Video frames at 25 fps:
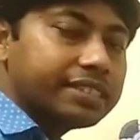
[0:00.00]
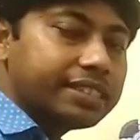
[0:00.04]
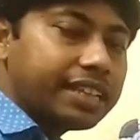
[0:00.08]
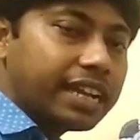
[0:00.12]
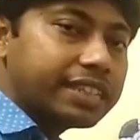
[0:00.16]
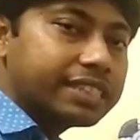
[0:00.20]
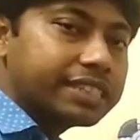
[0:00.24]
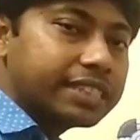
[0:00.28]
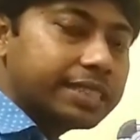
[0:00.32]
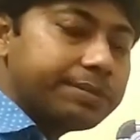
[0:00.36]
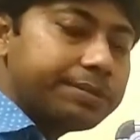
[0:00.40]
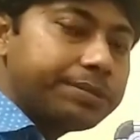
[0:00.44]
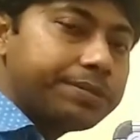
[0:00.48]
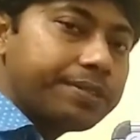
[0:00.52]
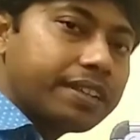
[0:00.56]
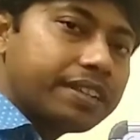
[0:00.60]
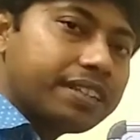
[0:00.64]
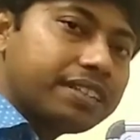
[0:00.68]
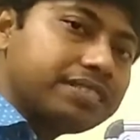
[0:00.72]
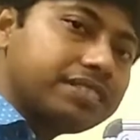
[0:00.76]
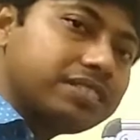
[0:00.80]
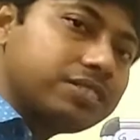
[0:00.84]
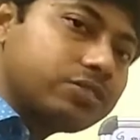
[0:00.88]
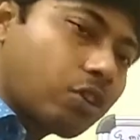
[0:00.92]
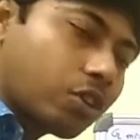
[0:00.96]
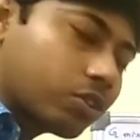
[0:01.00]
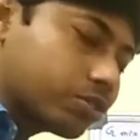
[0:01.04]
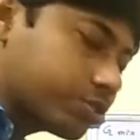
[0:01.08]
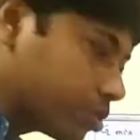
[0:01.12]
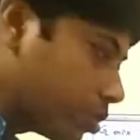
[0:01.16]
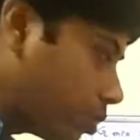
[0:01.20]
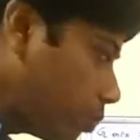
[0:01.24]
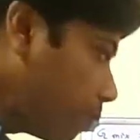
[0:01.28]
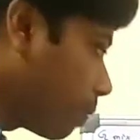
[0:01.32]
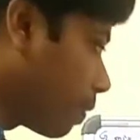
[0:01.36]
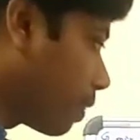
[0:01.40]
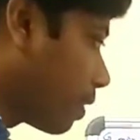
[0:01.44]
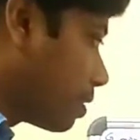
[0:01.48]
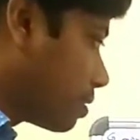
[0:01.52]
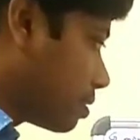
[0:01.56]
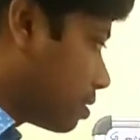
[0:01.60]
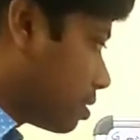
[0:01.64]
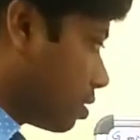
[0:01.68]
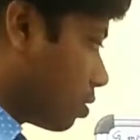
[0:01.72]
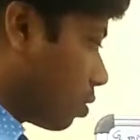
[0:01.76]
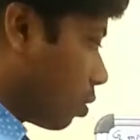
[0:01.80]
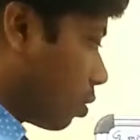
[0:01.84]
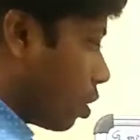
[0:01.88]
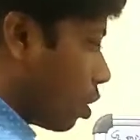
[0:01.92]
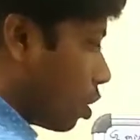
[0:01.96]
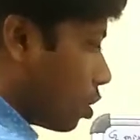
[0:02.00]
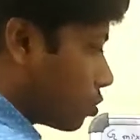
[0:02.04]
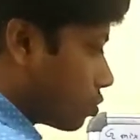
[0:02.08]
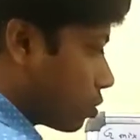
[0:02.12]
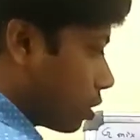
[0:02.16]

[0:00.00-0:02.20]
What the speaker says: that Gibbs energy is also 0.